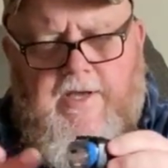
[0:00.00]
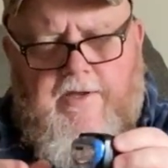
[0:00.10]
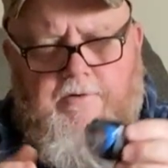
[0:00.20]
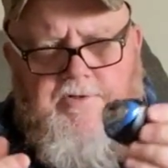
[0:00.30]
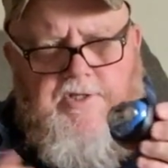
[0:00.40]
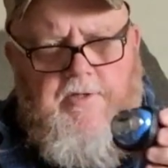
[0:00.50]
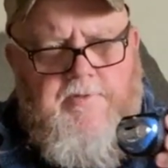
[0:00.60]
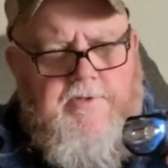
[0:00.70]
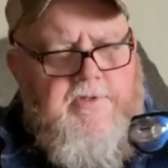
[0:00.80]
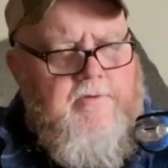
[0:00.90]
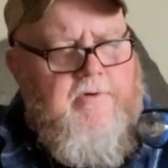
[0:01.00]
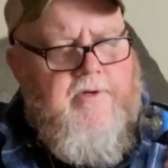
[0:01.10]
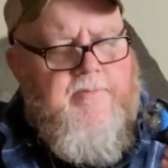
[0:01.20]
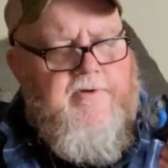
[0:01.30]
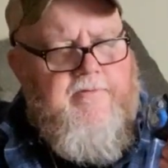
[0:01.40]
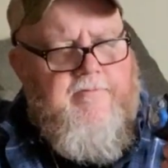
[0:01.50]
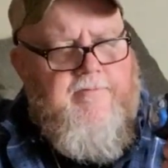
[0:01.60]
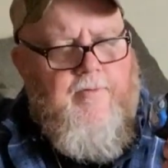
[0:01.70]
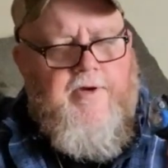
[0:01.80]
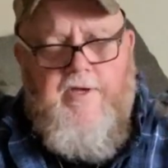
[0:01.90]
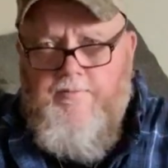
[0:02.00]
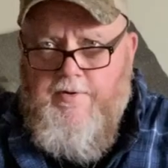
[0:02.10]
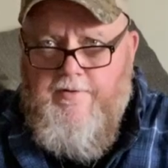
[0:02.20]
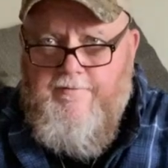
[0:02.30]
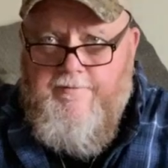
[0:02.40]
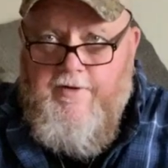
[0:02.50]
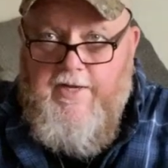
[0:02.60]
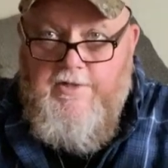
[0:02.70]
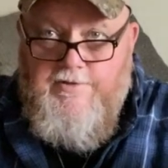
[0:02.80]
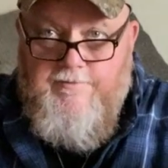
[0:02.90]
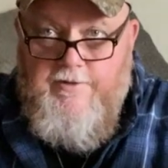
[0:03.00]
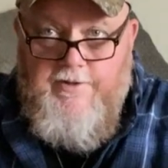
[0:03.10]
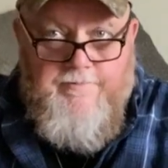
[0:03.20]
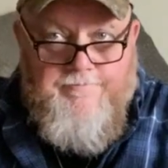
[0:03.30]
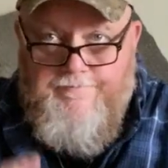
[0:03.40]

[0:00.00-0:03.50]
I always keep this thing right on my forehead. But for hands-free,